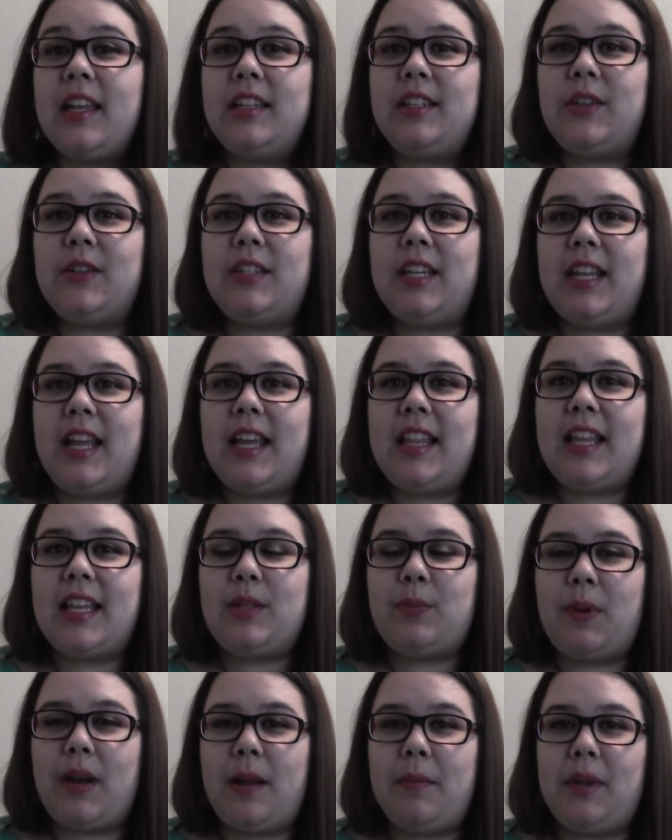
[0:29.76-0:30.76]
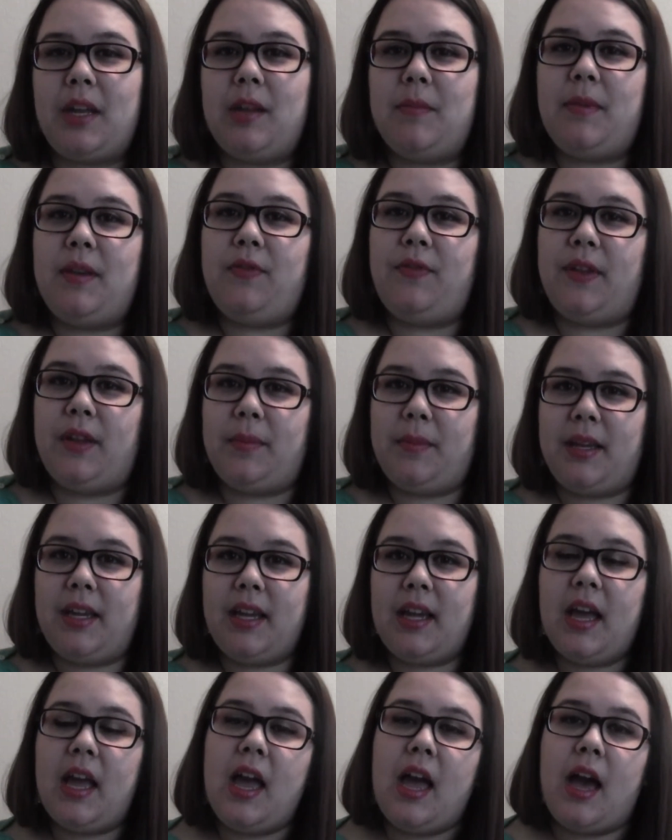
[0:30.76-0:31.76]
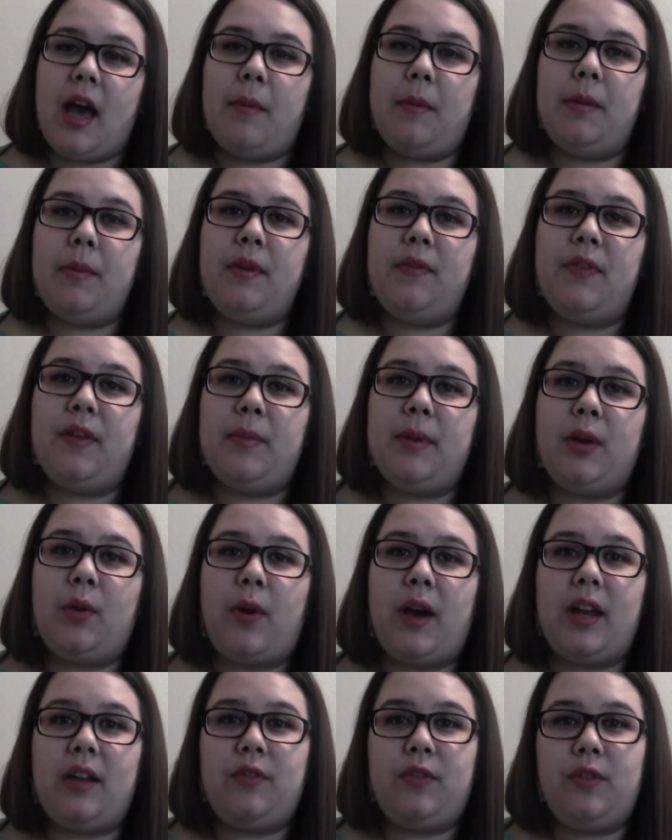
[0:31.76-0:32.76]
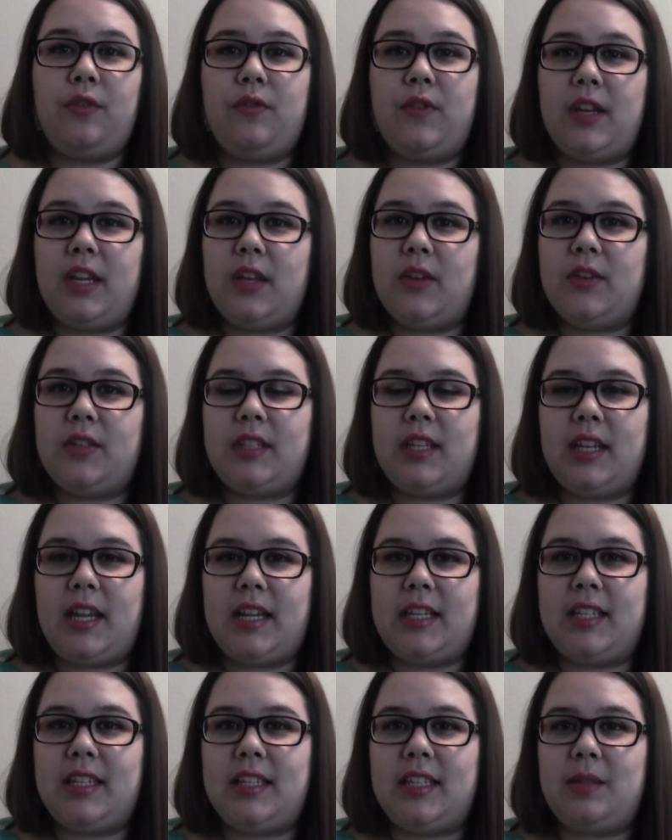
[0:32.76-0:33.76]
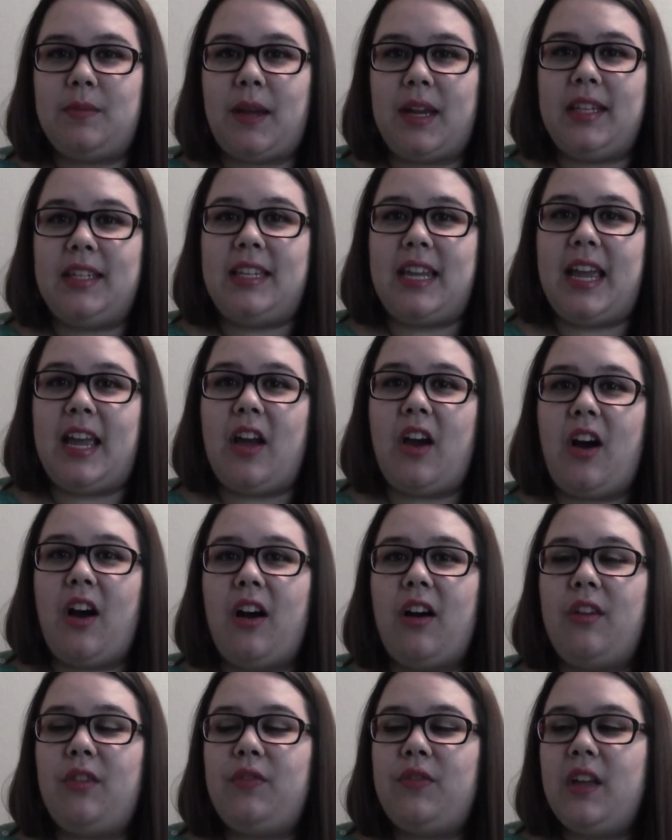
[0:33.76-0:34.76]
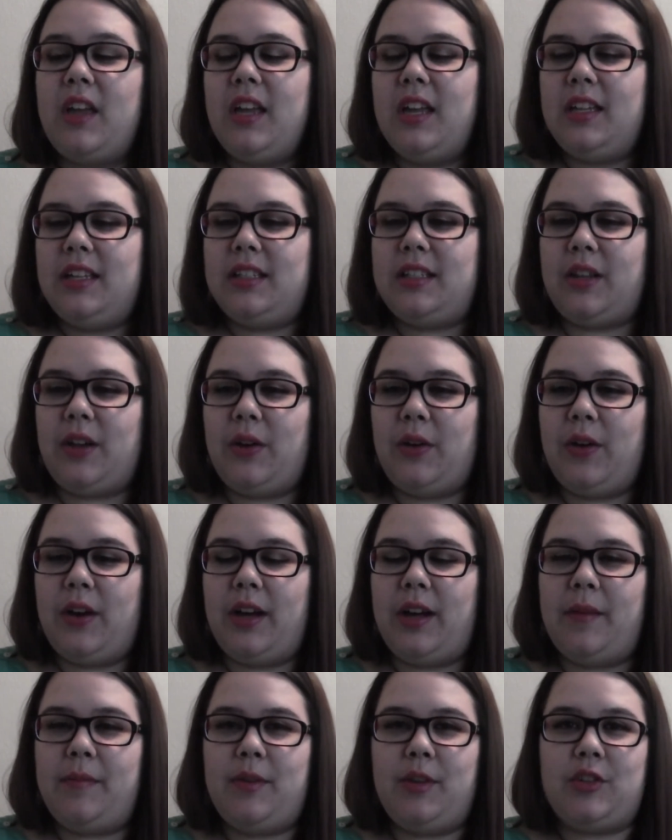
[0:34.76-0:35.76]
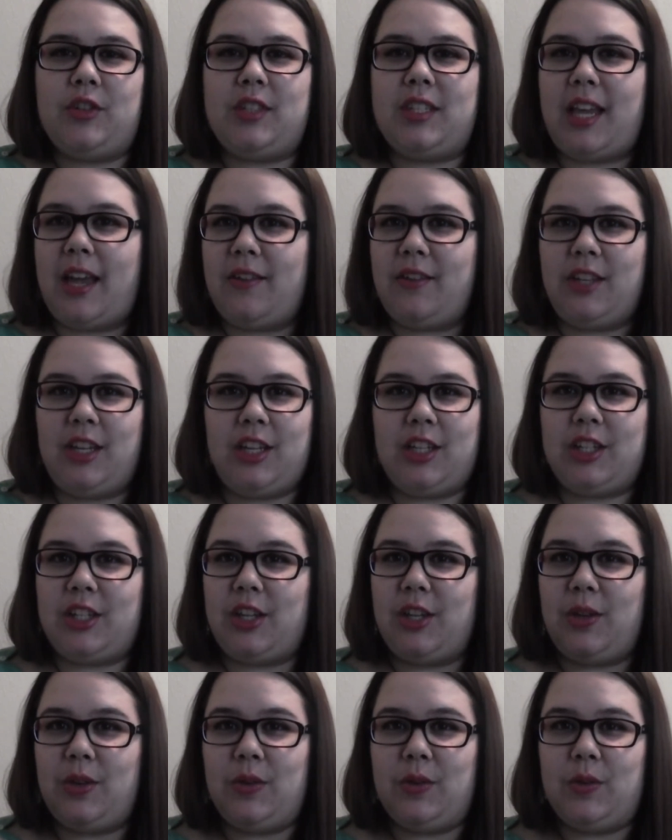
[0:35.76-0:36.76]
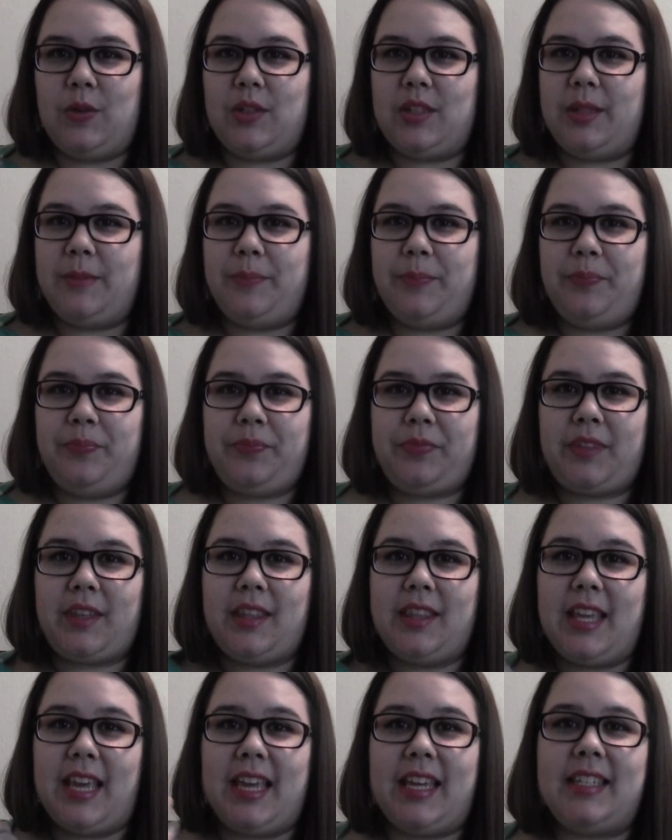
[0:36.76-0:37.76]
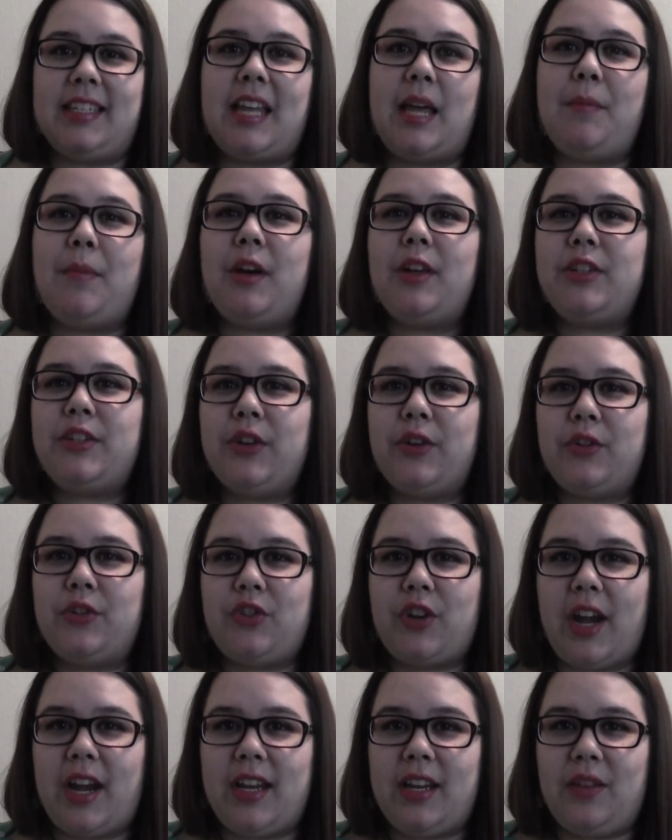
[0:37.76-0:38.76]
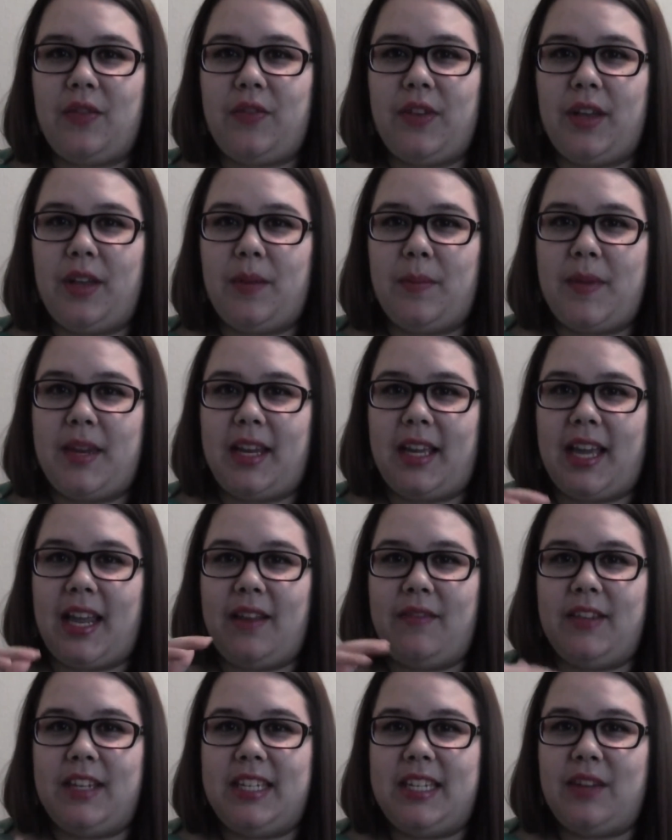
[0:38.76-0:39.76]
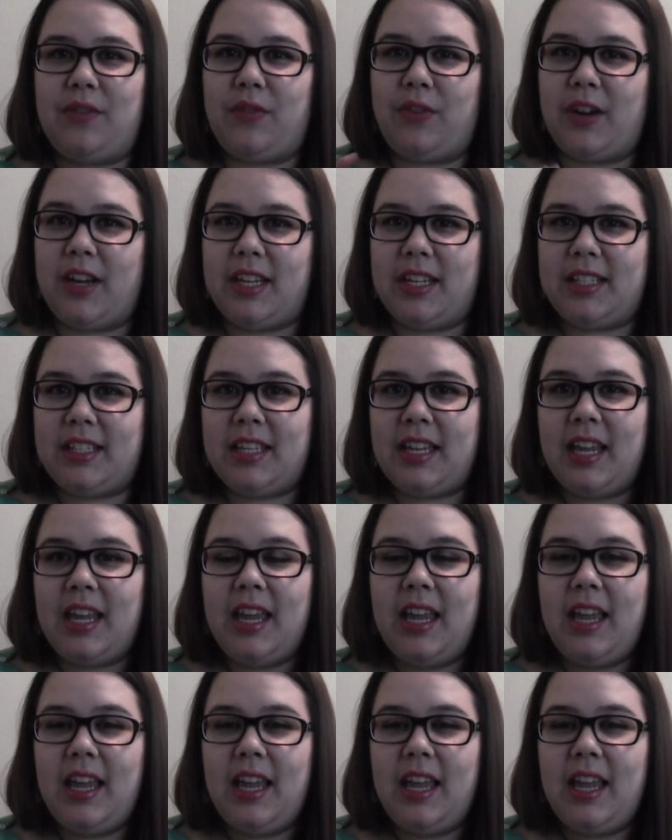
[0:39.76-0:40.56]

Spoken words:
So today that's what I'm going to be filming. I'm going to be filming quite a few videos today since it's my day off, so you'll just have to excuse this. I'm also trying to film in a kind of a different